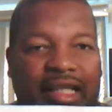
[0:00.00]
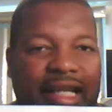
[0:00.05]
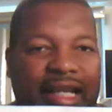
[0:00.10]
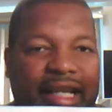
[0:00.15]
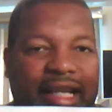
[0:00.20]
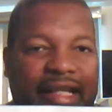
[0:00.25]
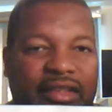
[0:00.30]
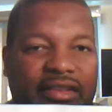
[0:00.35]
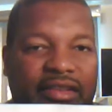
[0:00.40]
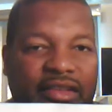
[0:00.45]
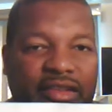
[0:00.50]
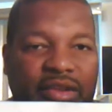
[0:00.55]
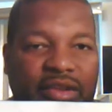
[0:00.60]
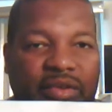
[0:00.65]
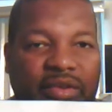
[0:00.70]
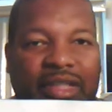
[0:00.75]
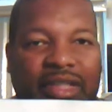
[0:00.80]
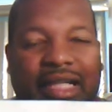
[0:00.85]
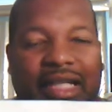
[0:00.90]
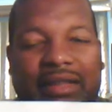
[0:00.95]
and
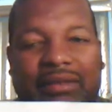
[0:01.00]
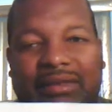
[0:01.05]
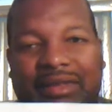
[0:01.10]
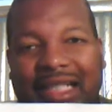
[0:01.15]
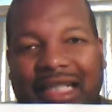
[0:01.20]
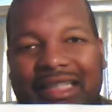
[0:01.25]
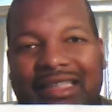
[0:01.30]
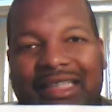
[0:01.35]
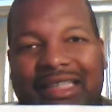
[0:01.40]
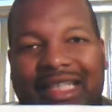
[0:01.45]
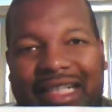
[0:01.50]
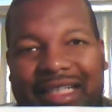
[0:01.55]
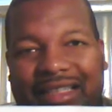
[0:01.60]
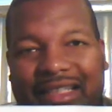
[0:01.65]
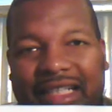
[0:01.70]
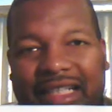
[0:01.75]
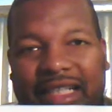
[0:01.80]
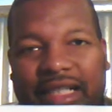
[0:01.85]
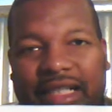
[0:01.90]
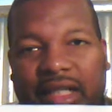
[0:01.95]
2 times 9 is
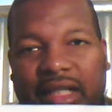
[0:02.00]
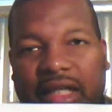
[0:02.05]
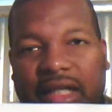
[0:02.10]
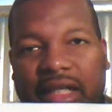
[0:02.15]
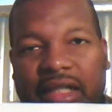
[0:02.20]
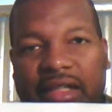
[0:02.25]
18.